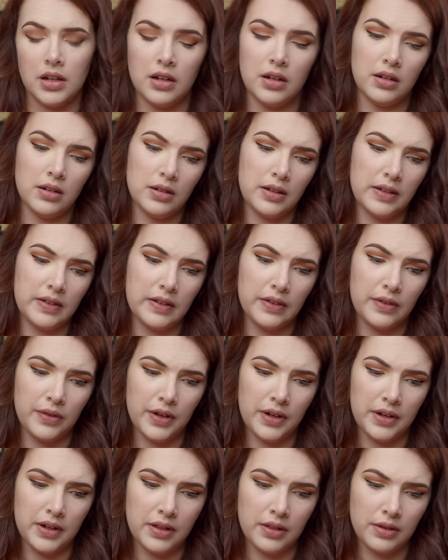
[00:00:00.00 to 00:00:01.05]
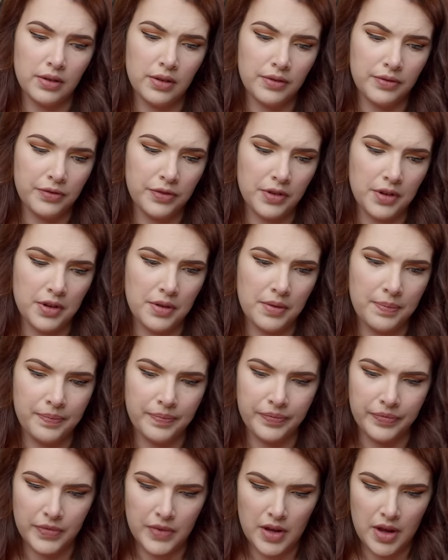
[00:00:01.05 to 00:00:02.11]
Oh, this is very thoughtful.
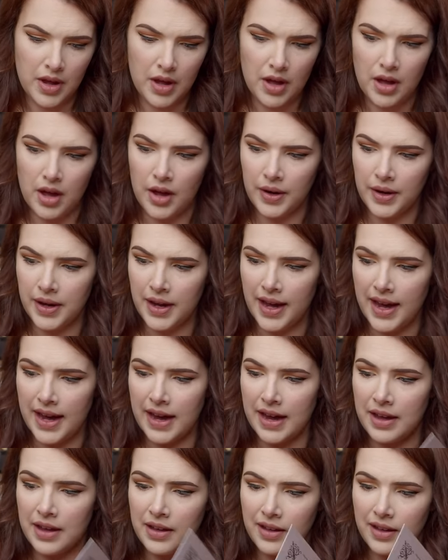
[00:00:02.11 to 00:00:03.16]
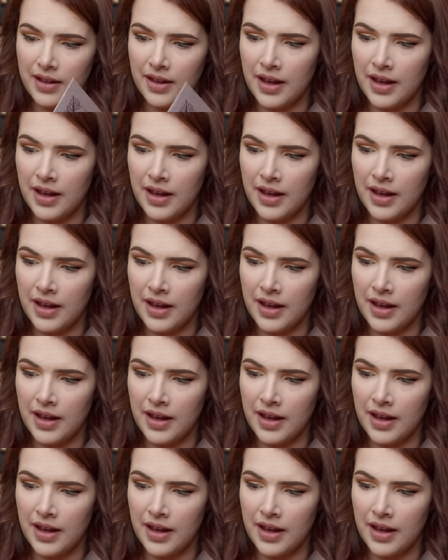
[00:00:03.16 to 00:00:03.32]
Okay,